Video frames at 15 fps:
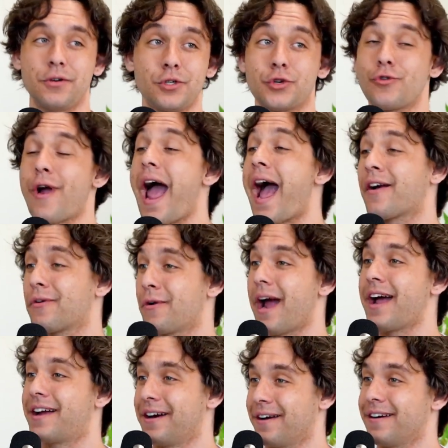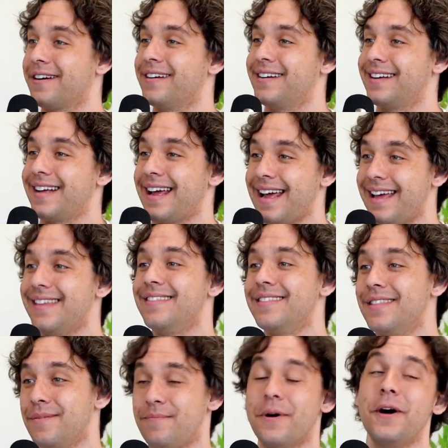track record
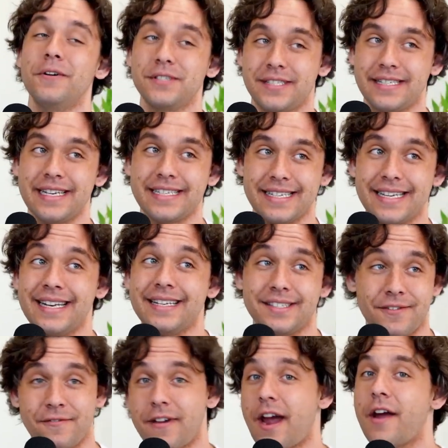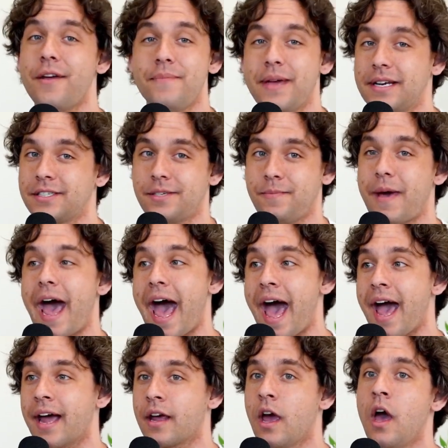in the postseason. It's a very mixed
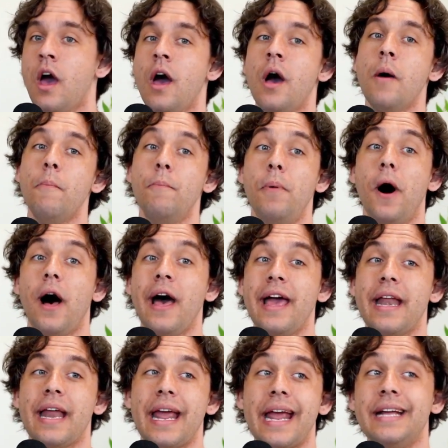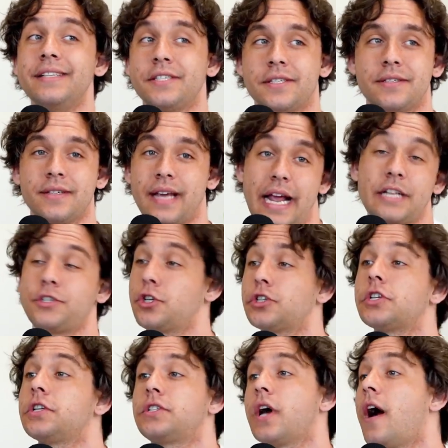bag. But it's
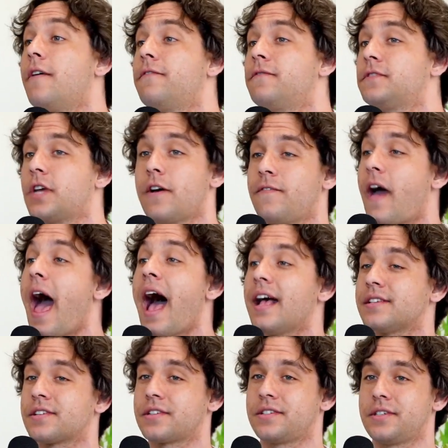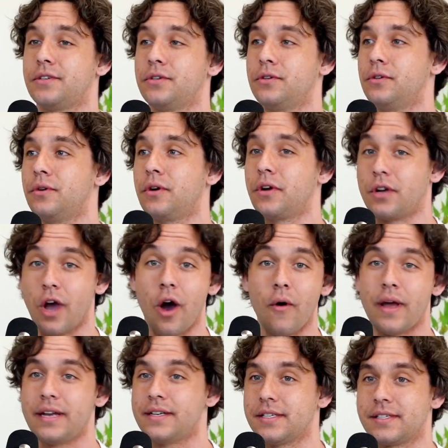just a tough ask to
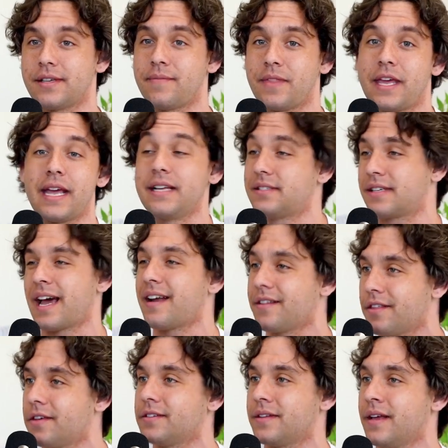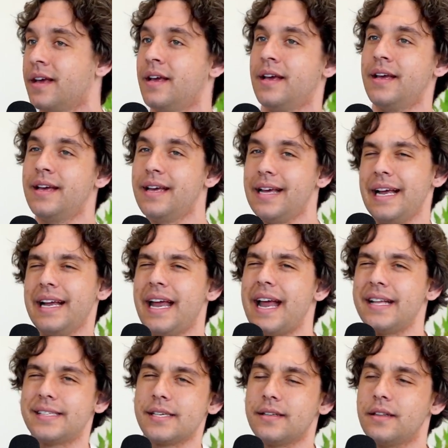go into something. It's kind of
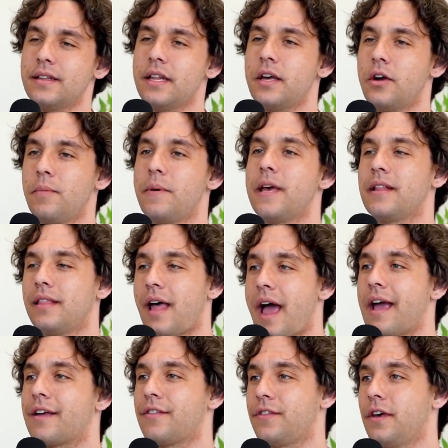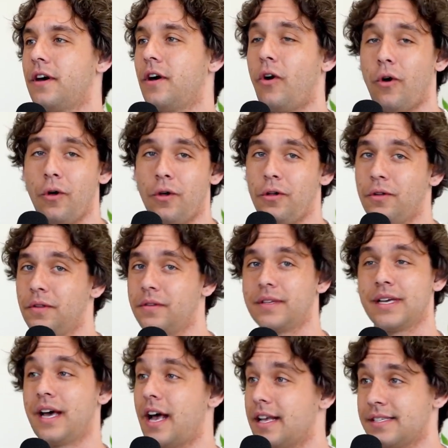it's a little bit like the whole
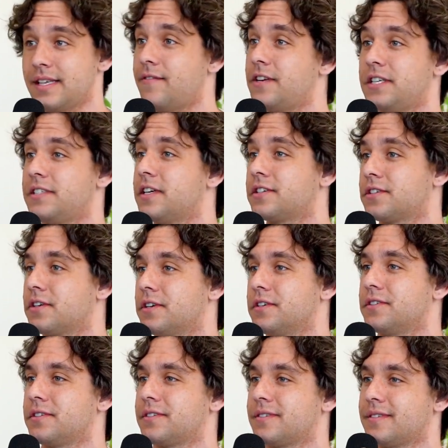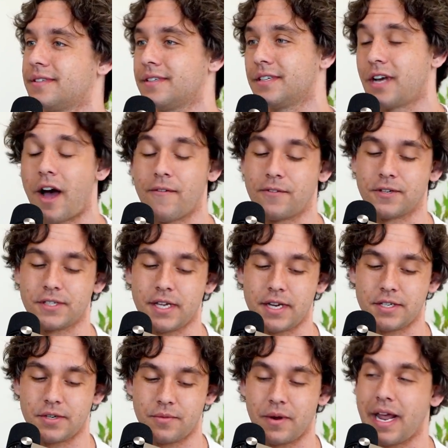76ers
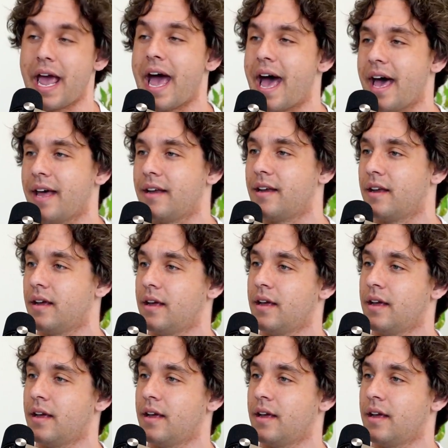conversation we had.